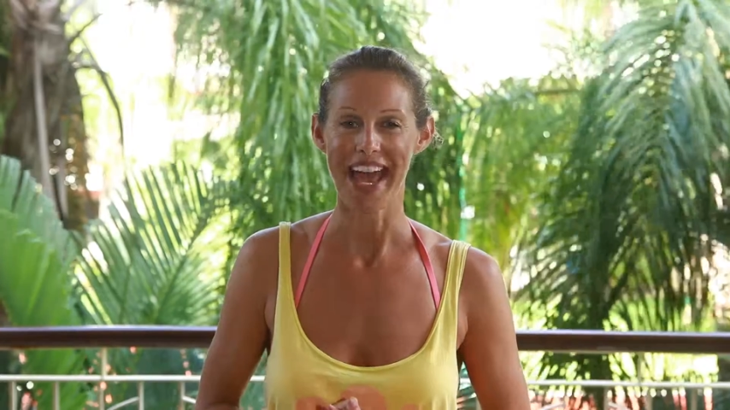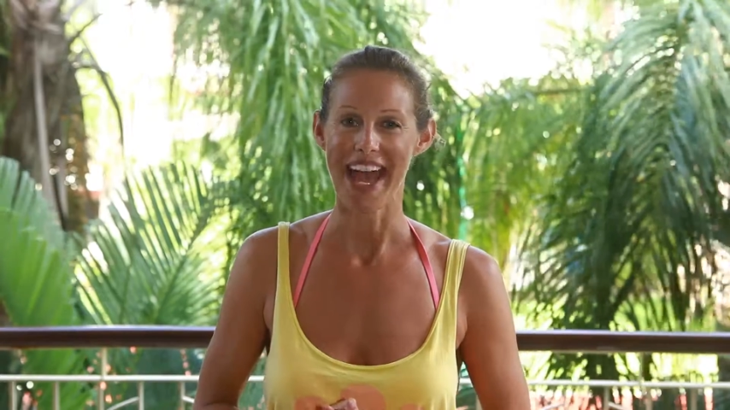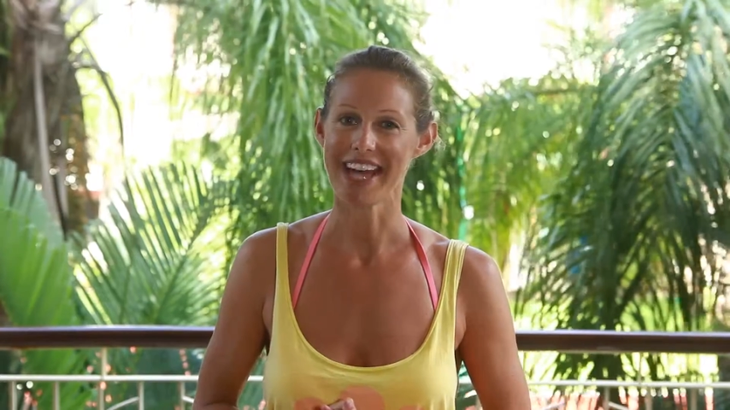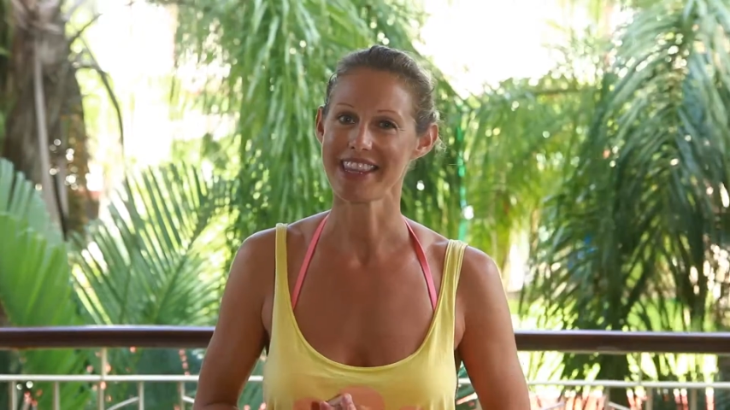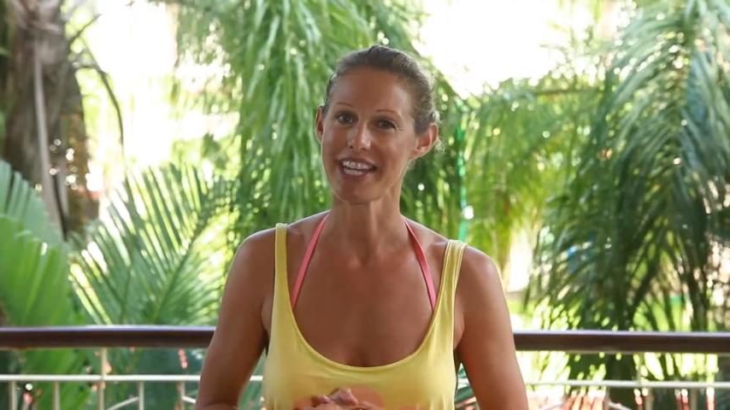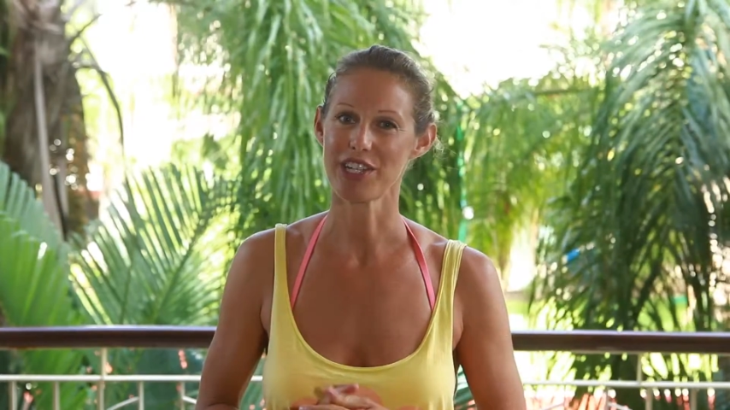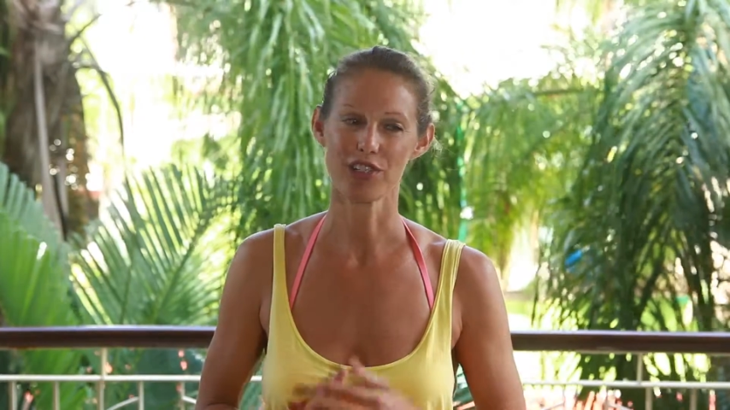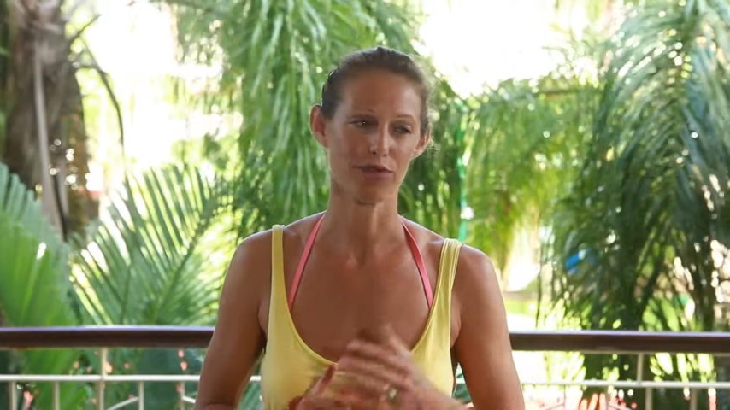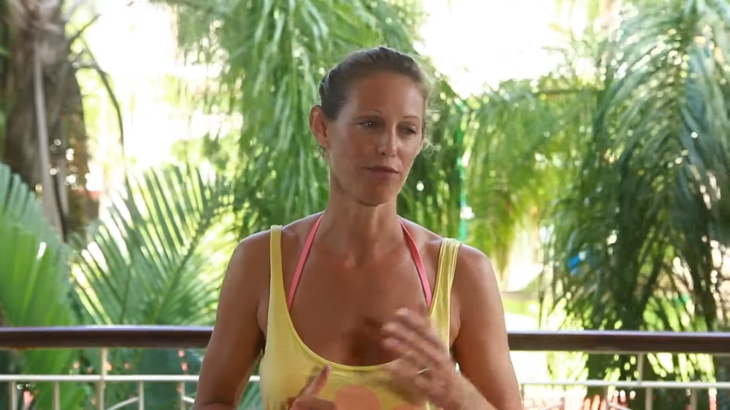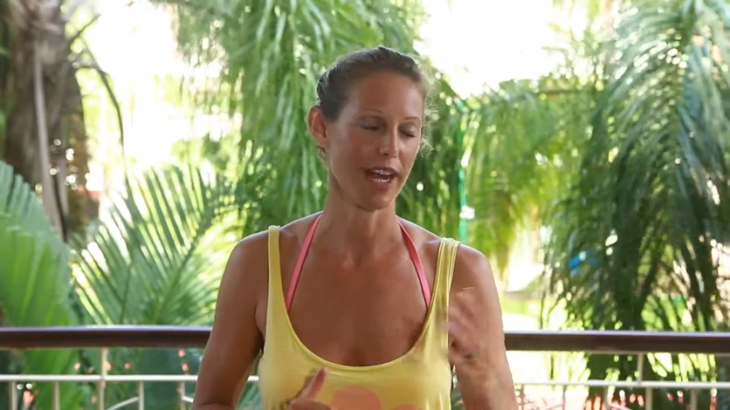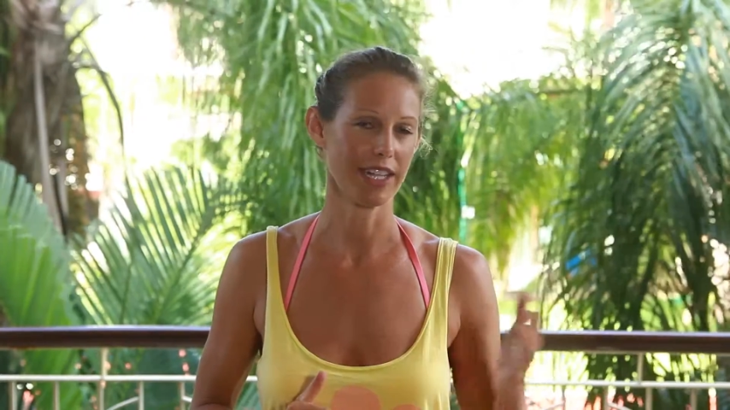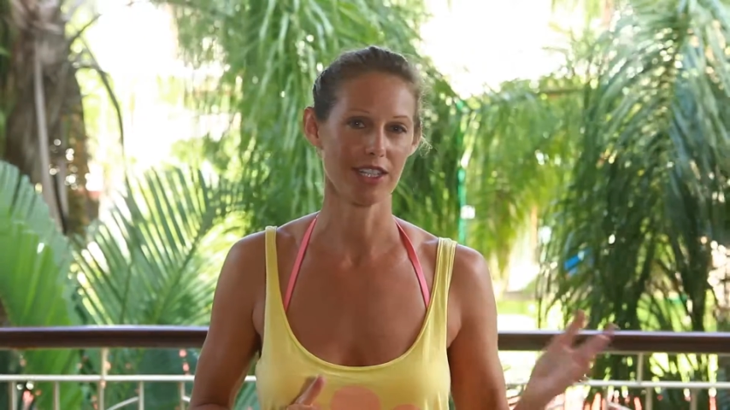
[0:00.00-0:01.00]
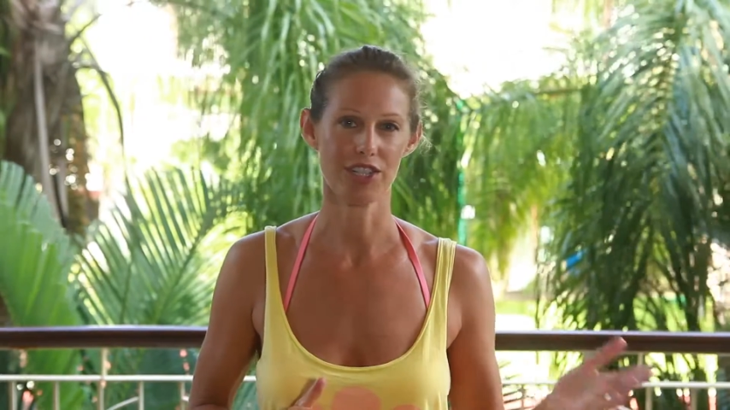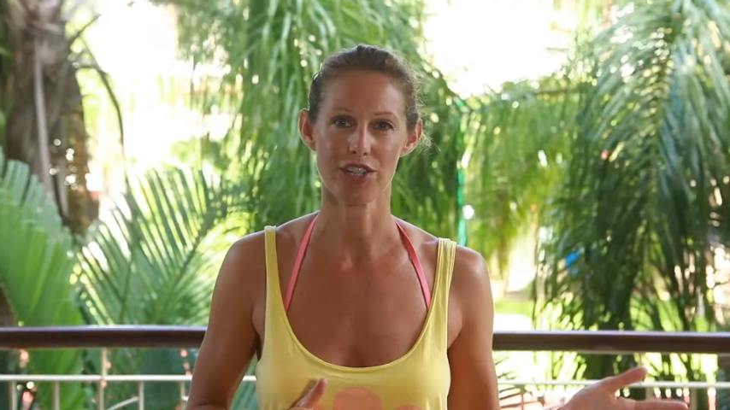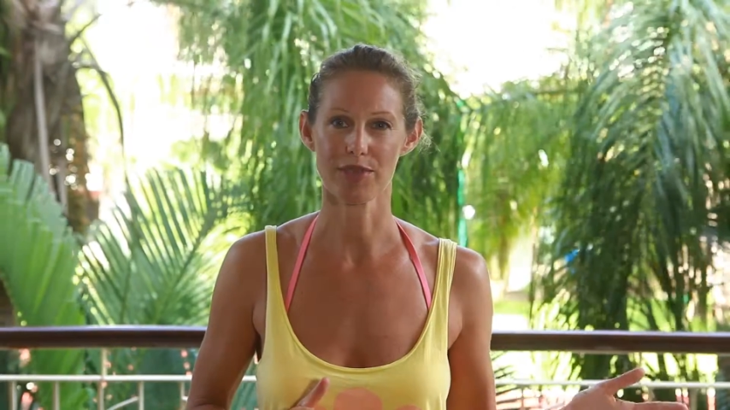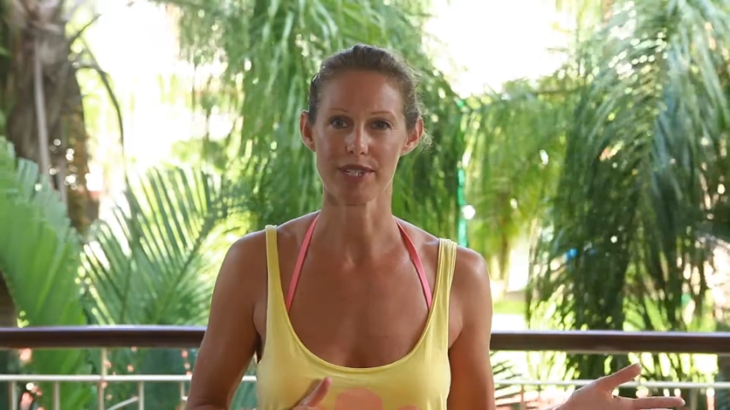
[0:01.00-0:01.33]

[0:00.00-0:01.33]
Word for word: and then you're right into your